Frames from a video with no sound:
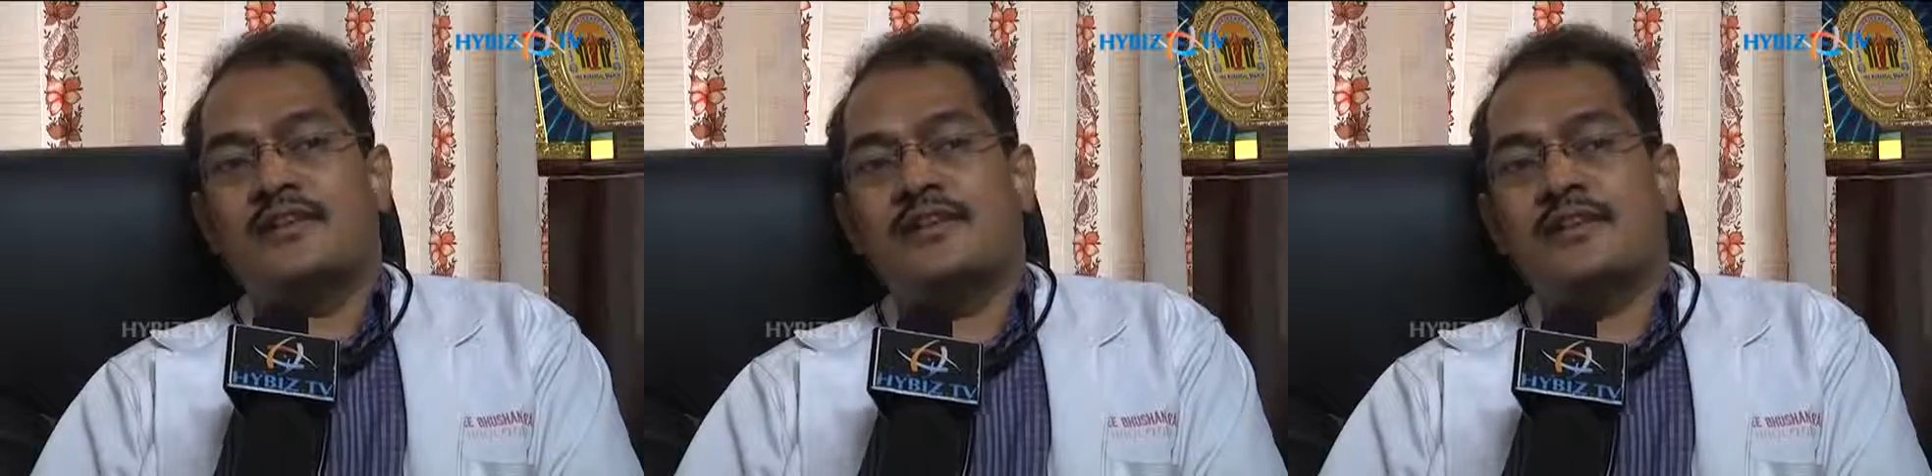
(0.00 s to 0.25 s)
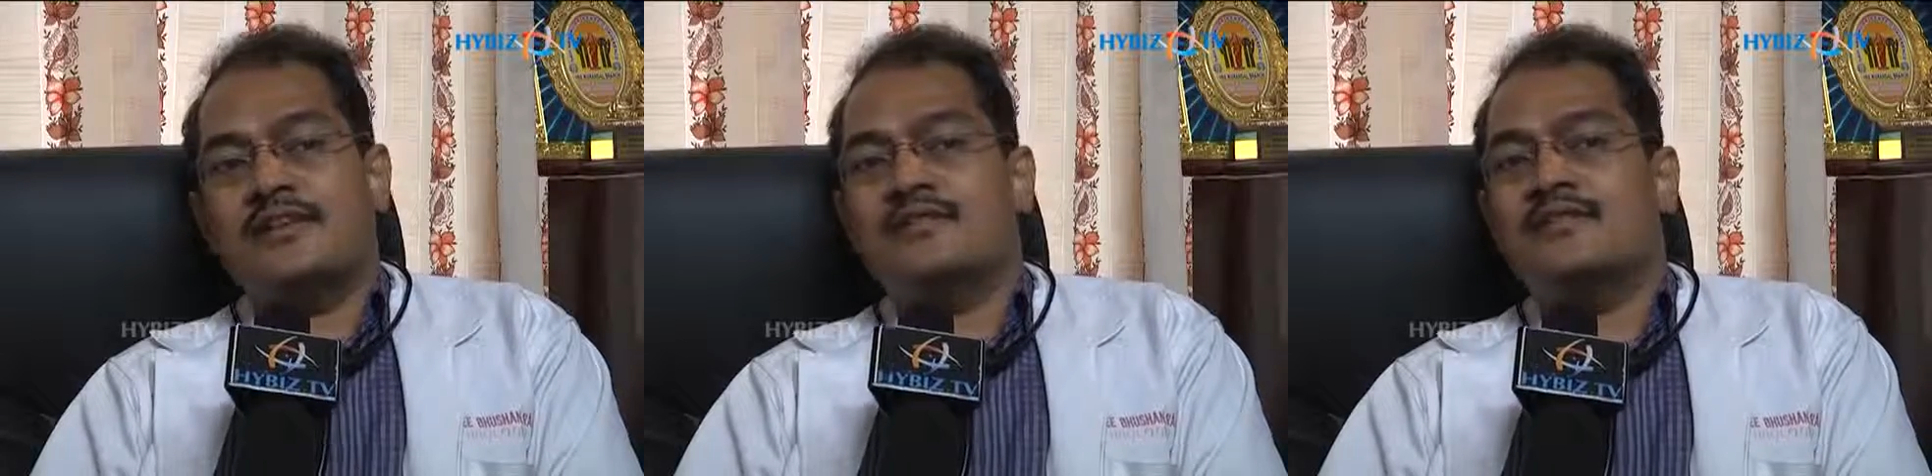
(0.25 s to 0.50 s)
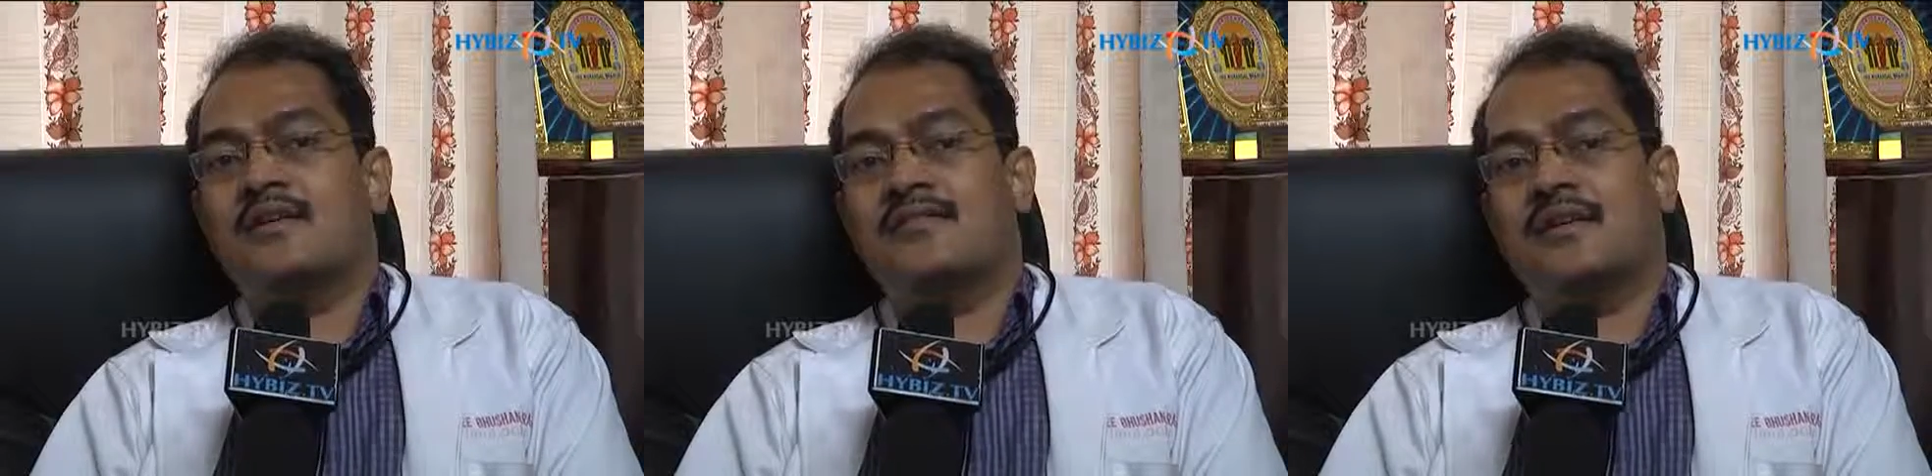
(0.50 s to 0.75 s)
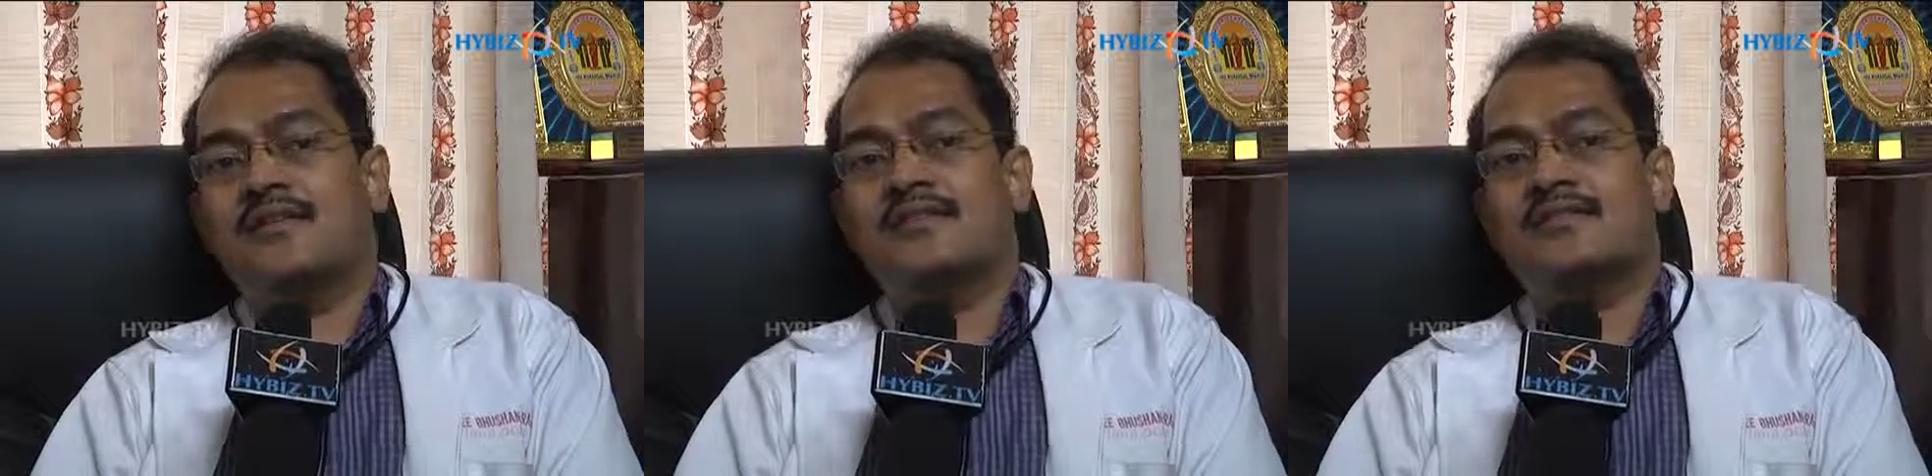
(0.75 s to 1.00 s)
increase the
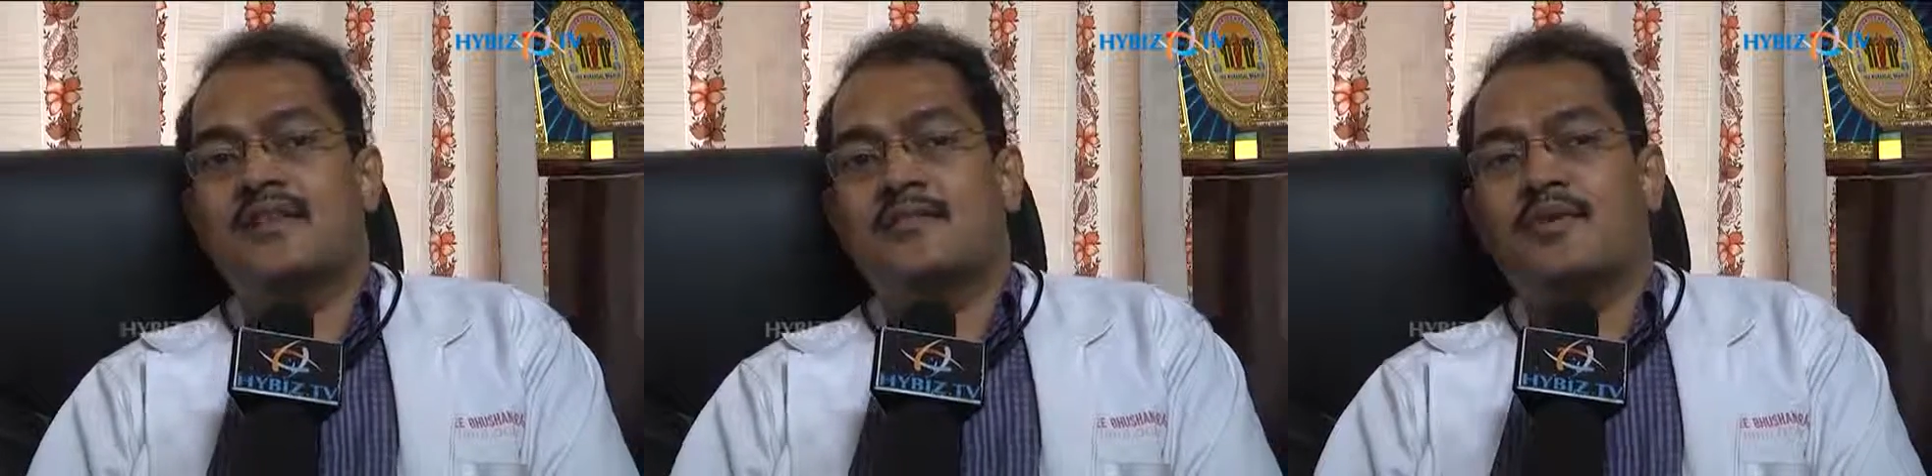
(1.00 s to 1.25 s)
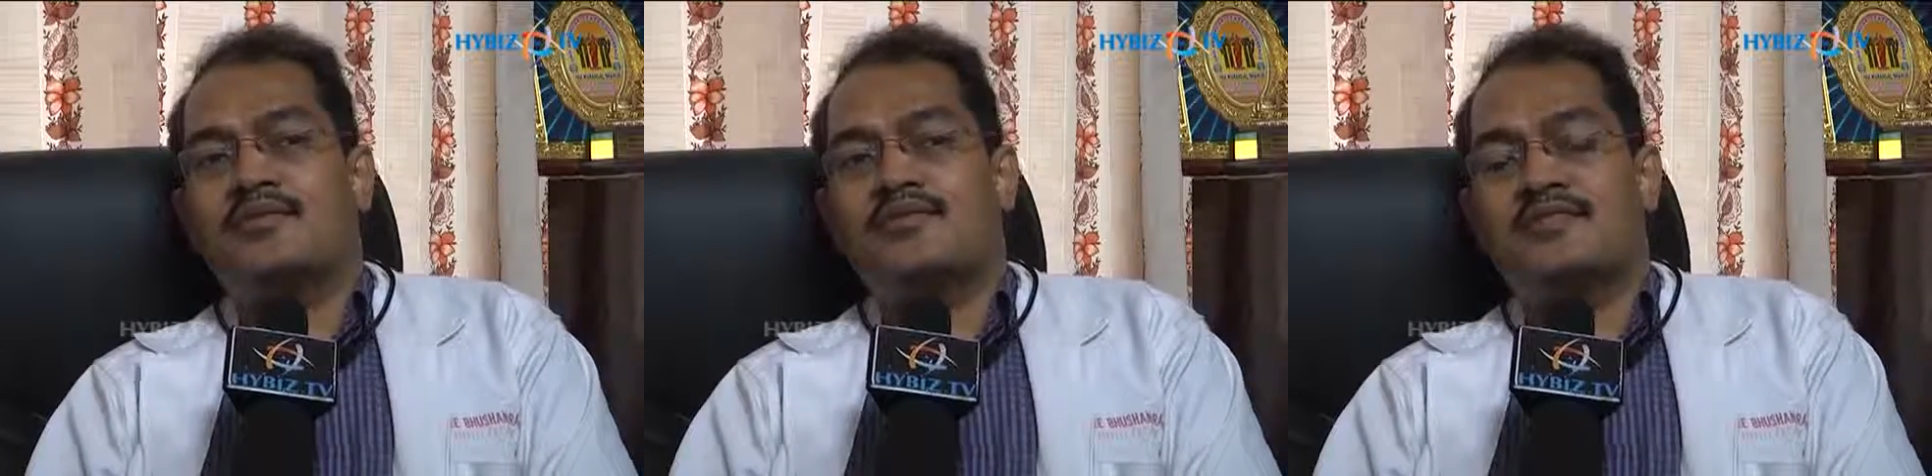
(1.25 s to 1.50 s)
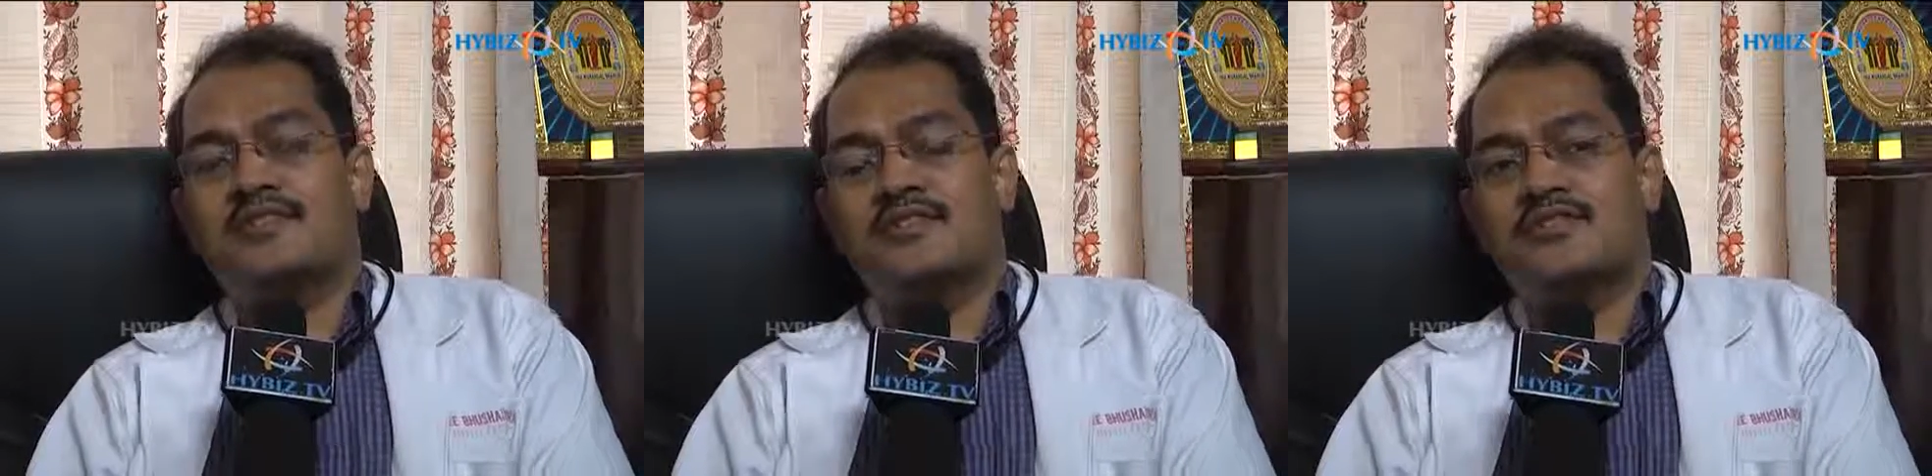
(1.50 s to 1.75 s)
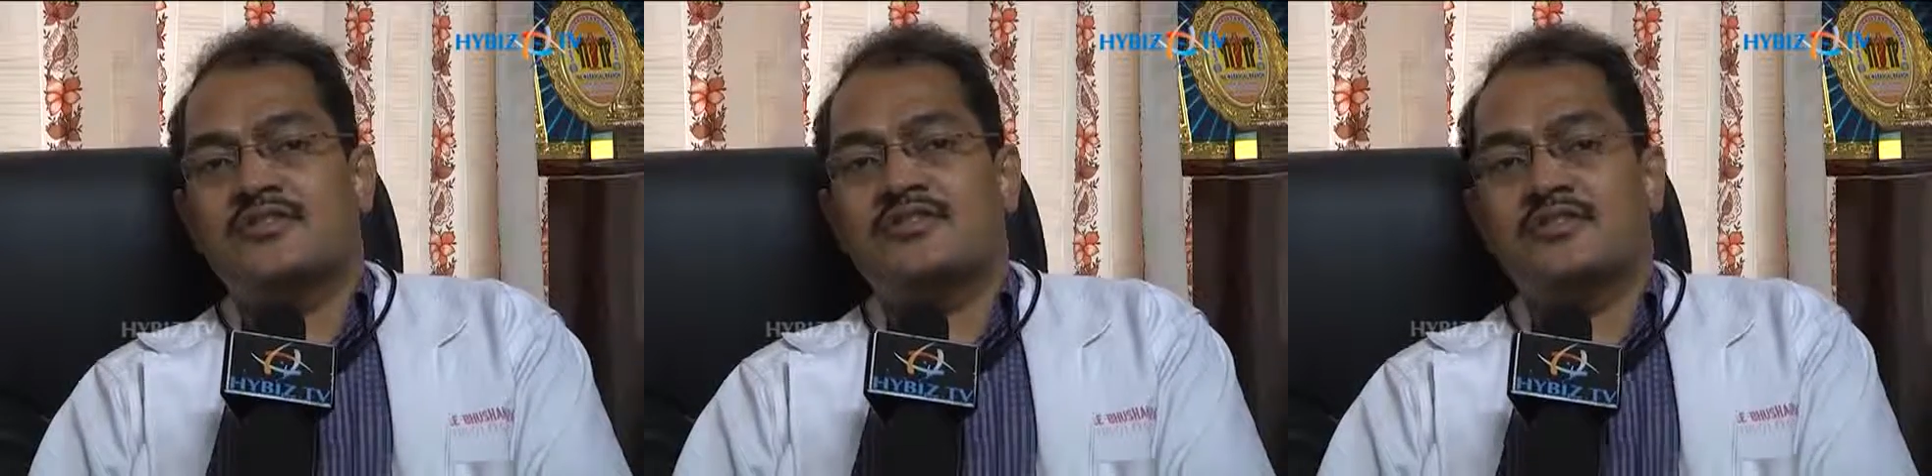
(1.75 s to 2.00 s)
awareness among the
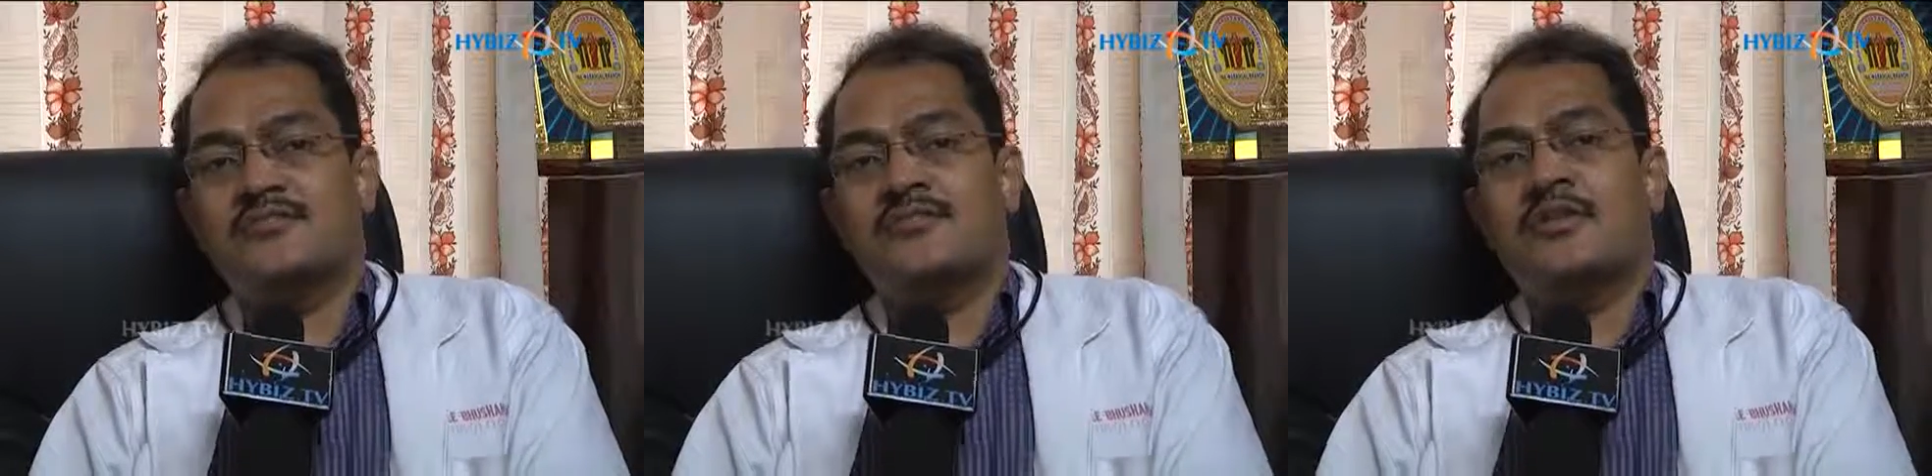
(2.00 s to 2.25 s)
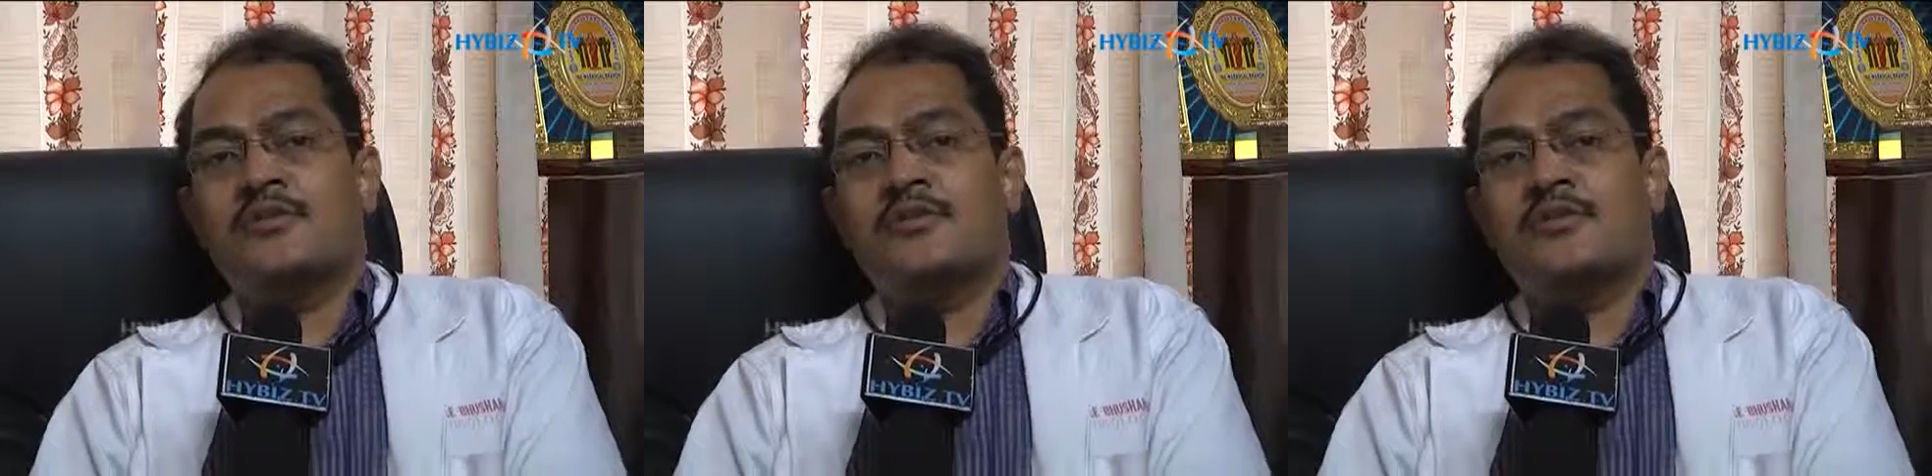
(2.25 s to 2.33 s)
physicians